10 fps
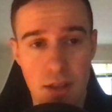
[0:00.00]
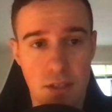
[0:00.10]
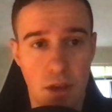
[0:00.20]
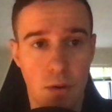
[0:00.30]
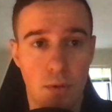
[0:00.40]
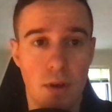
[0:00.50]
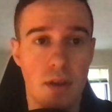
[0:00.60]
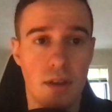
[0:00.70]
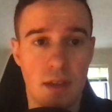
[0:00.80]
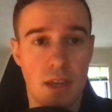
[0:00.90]
So,
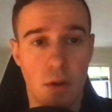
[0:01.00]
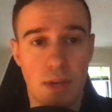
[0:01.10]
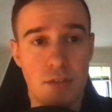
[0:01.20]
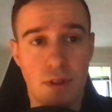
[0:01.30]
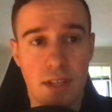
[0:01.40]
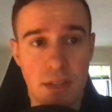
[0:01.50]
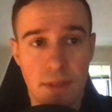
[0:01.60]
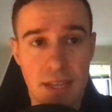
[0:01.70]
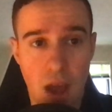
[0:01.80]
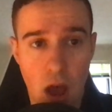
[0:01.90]
he's
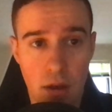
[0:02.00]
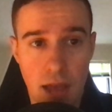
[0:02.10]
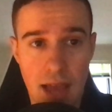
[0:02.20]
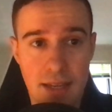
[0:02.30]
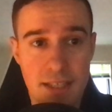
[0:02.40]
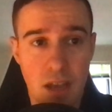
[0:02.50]
relatively young, and he's